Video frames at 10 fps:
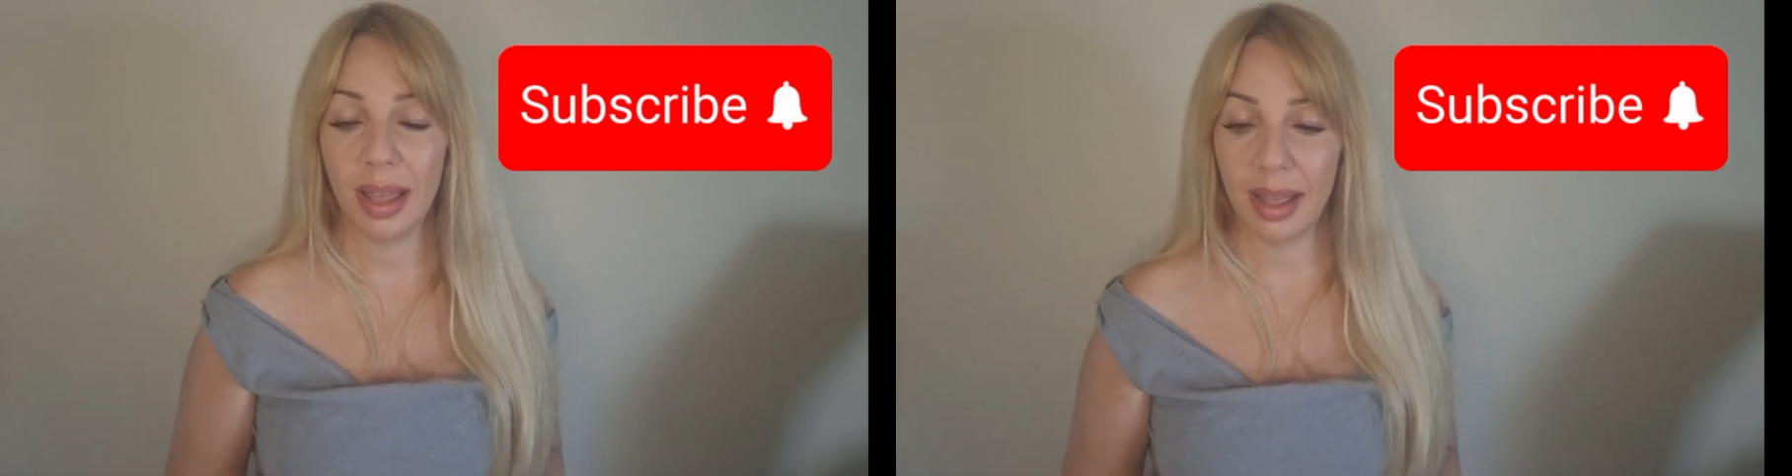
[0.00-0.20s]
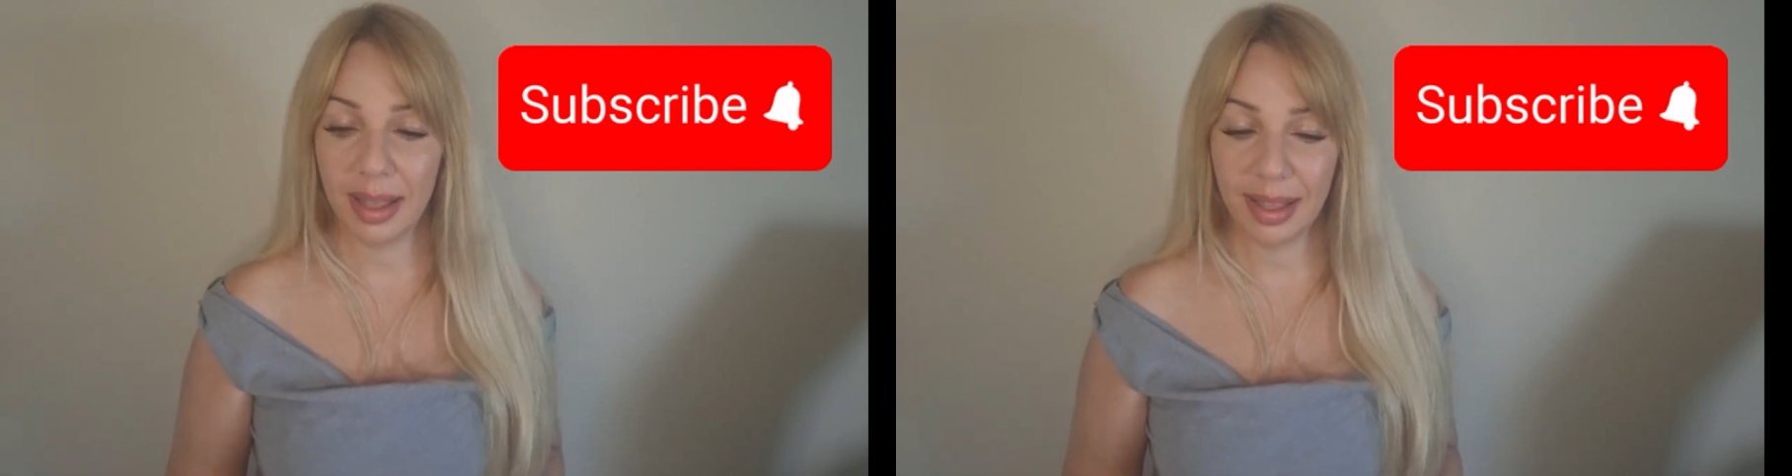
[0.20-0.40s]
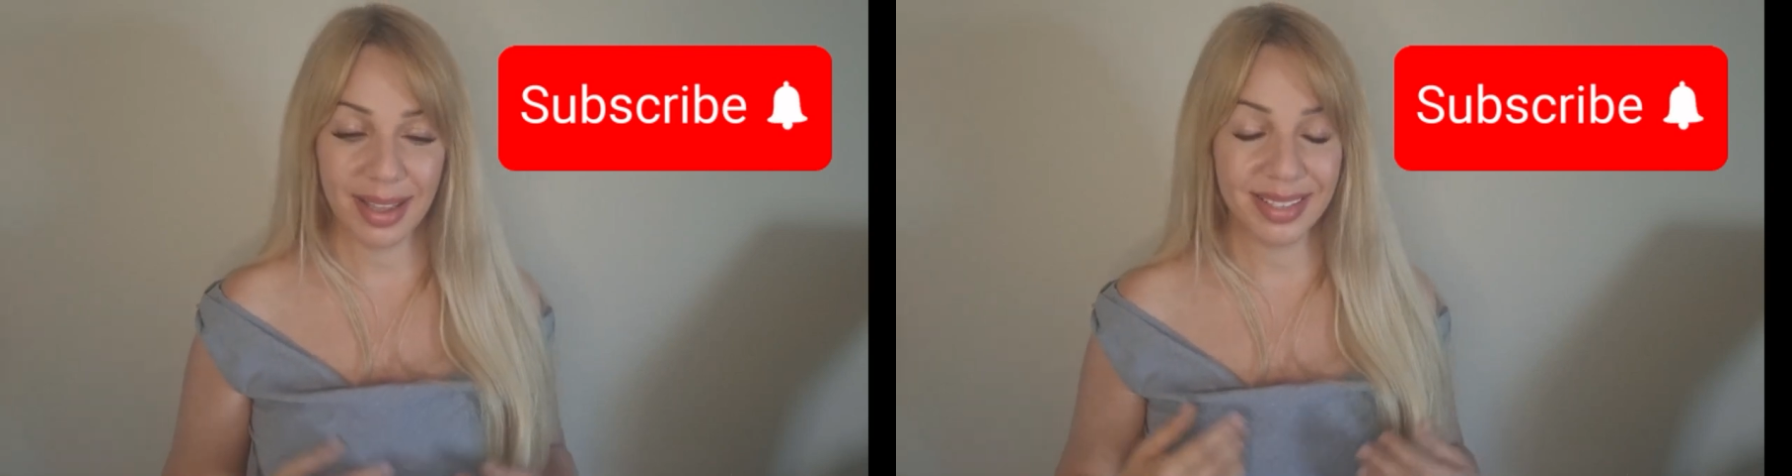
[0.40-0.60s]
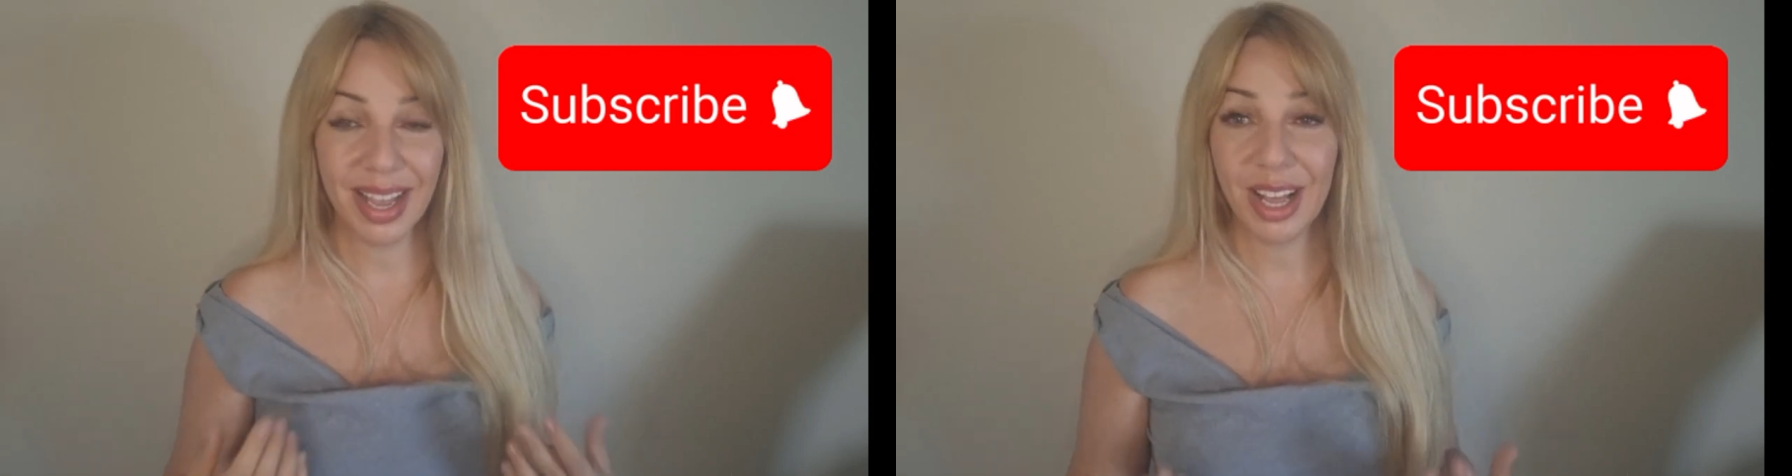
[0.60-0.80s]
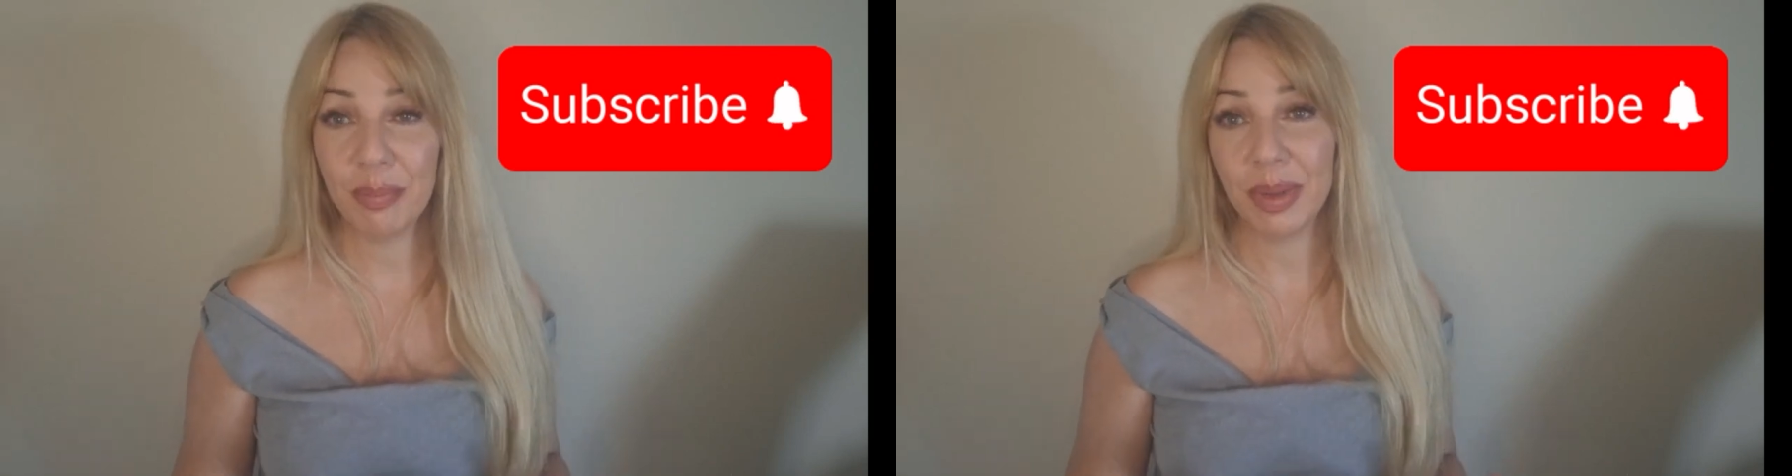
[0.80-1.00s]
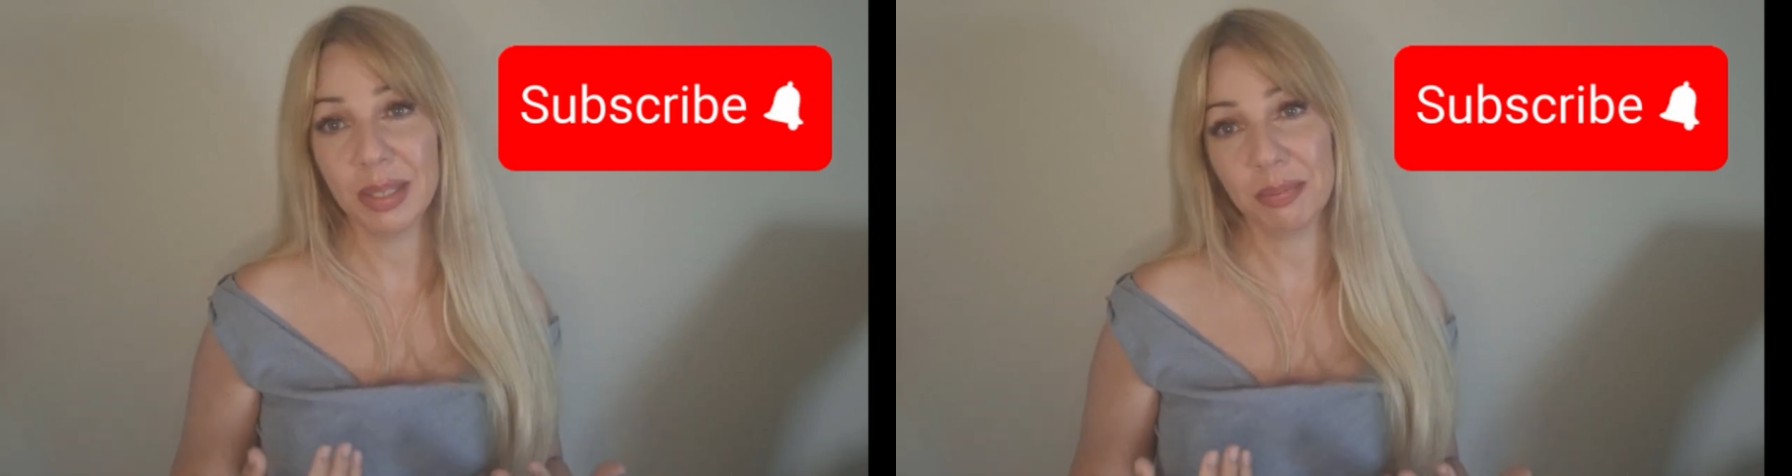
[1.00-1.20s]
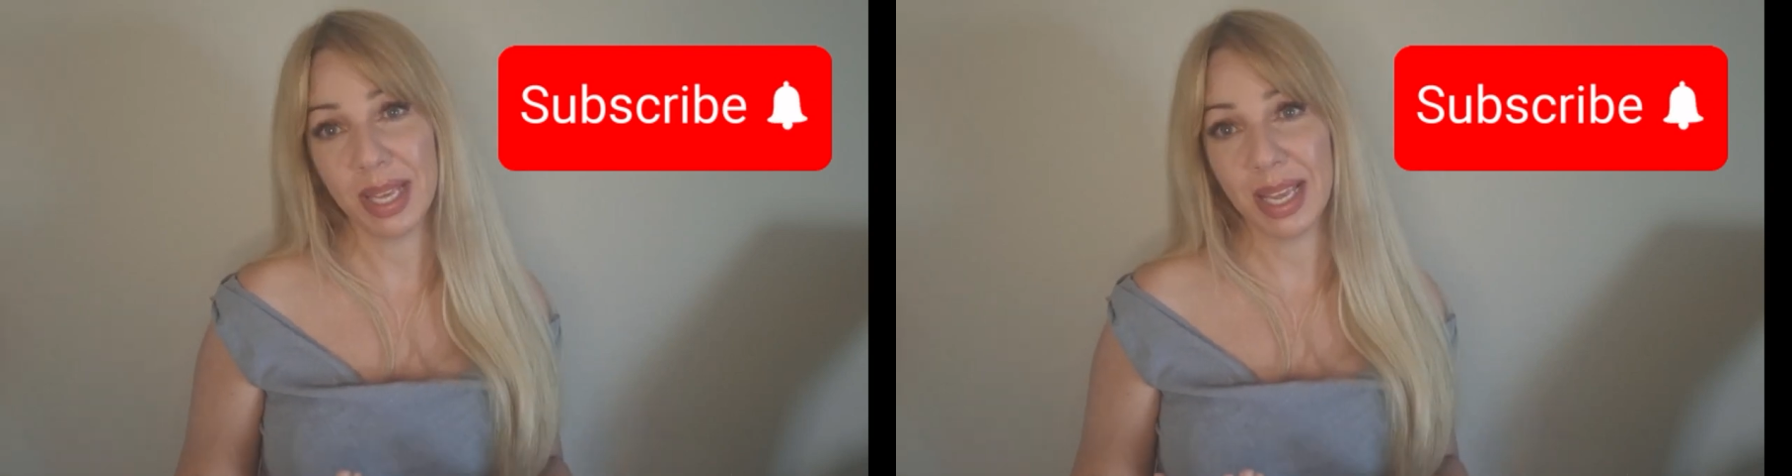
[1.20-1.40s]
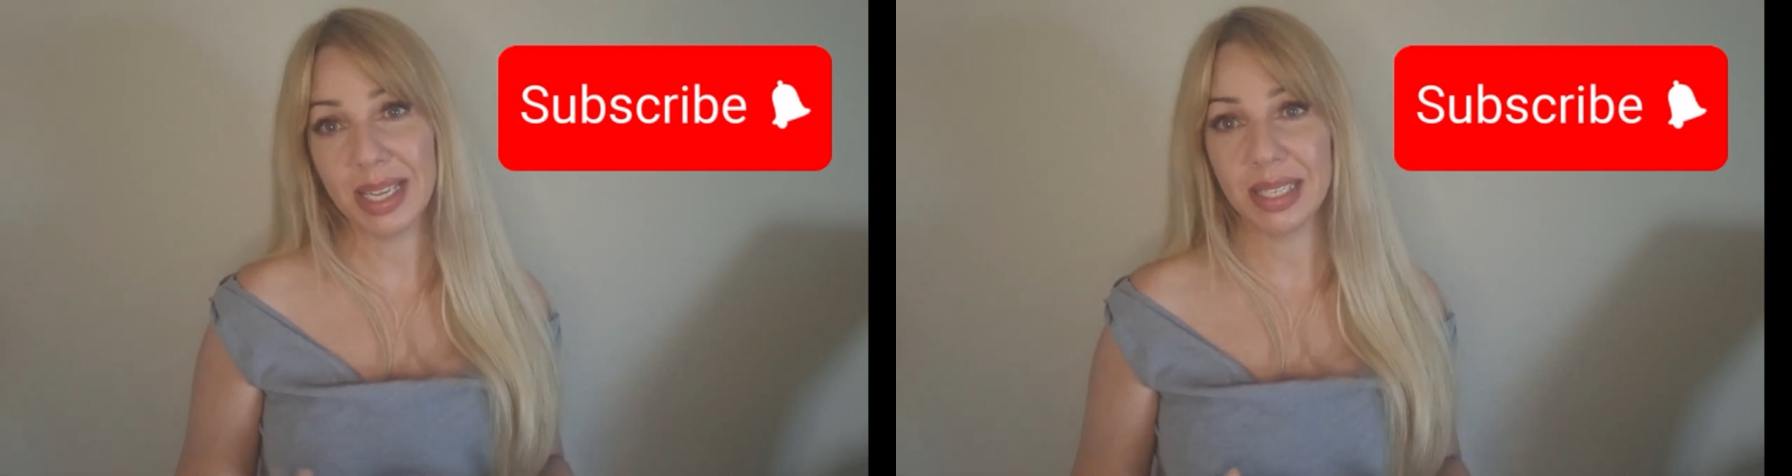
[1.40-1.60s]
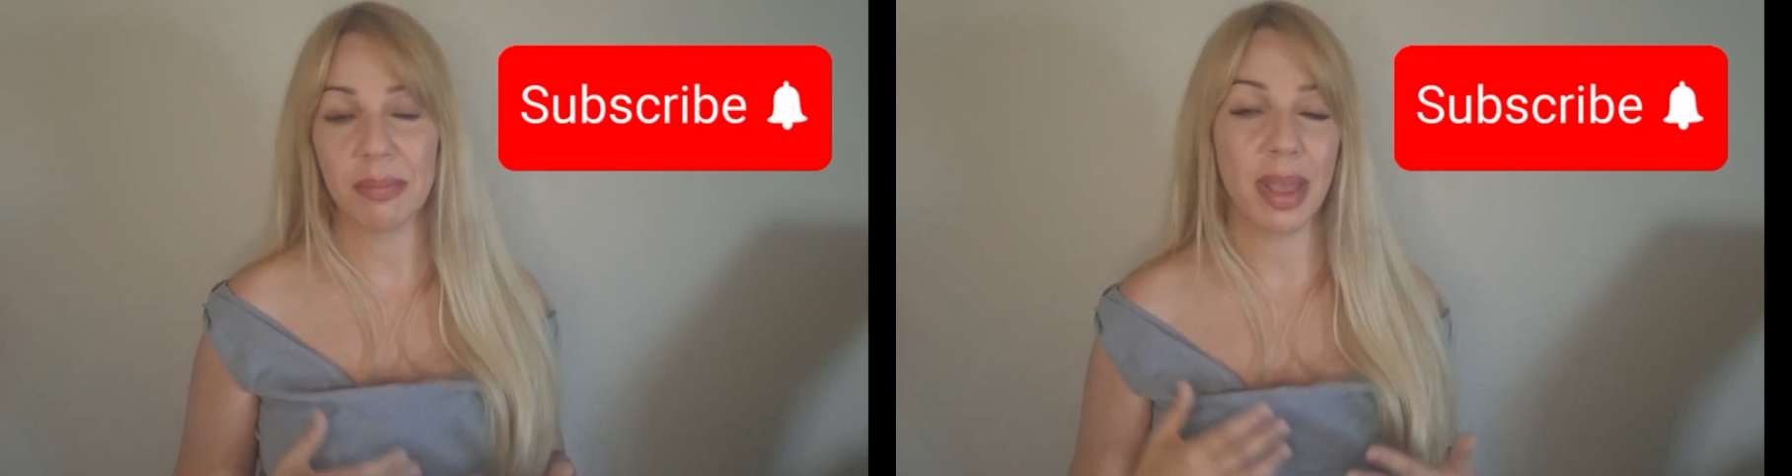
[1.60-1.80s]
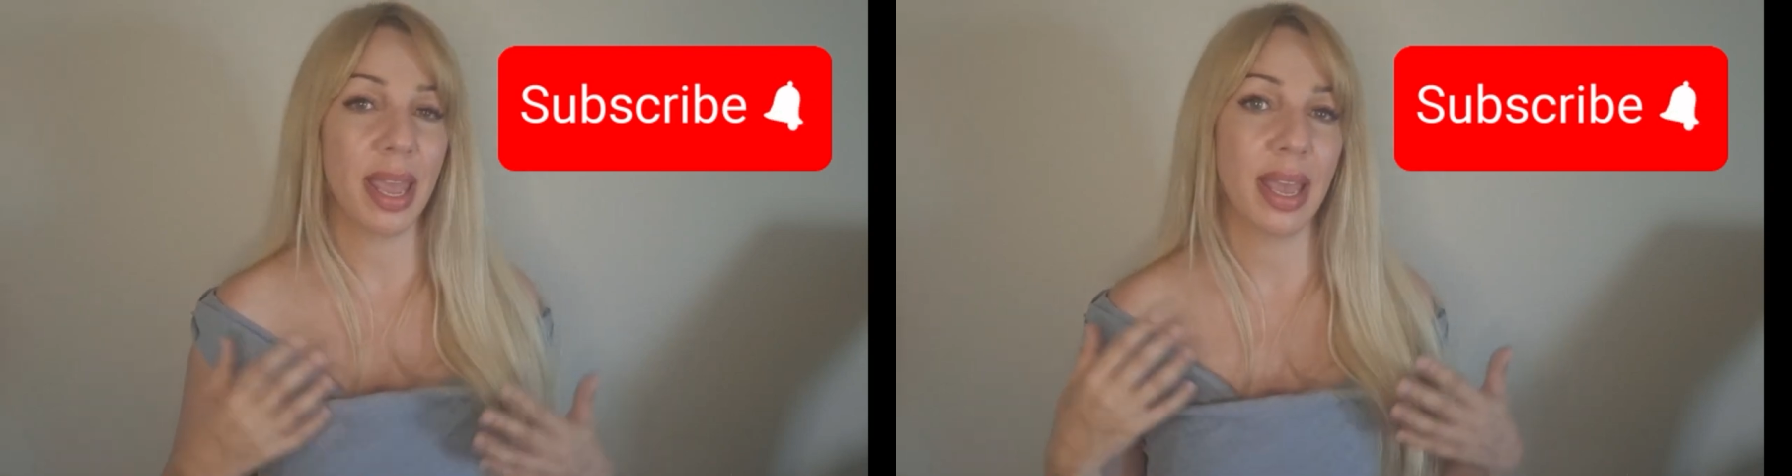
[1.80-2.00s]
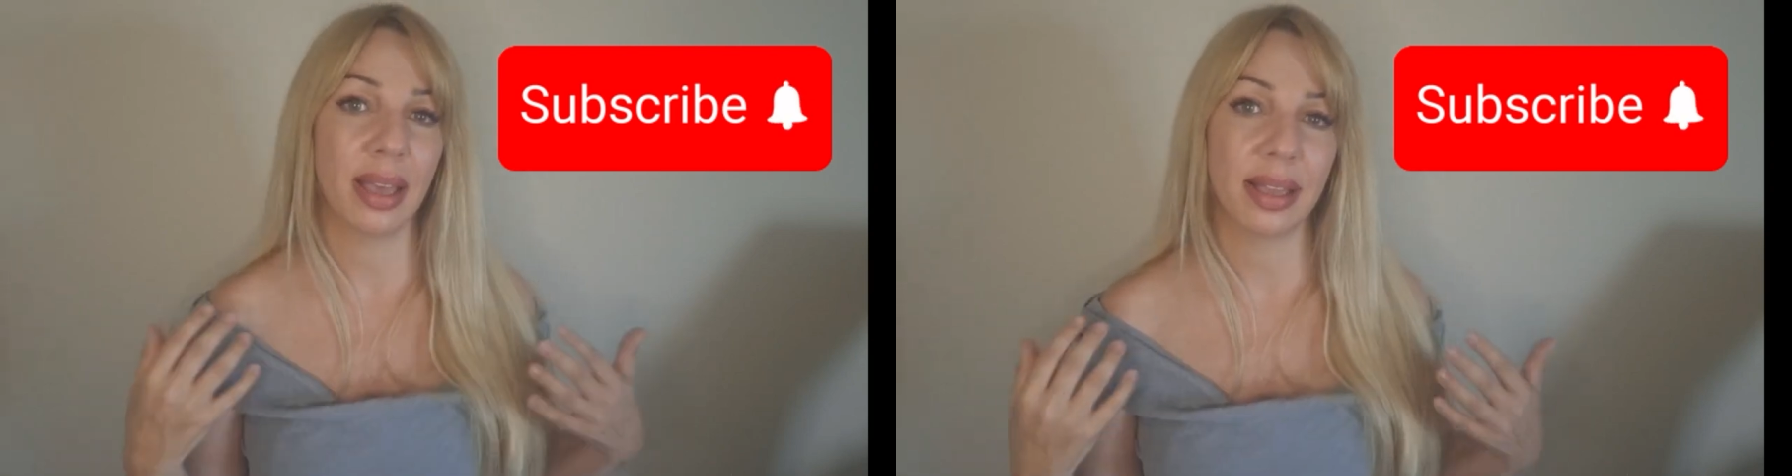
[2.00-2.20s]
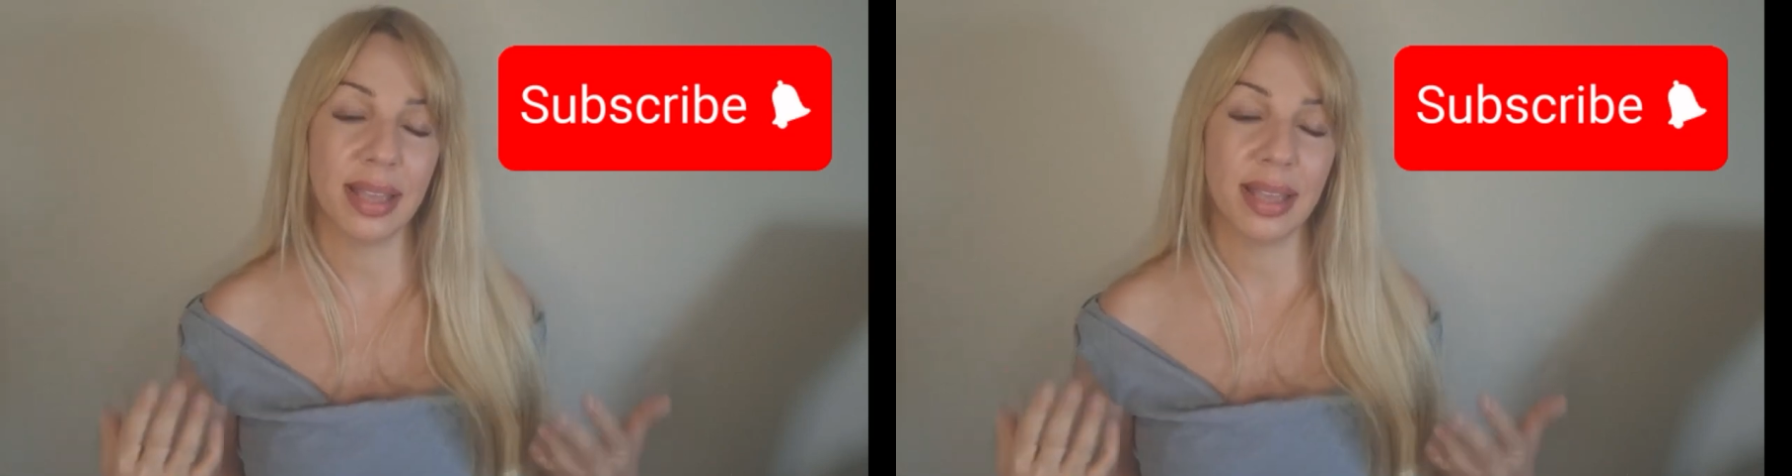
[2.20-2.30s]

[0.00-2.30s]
and help us please make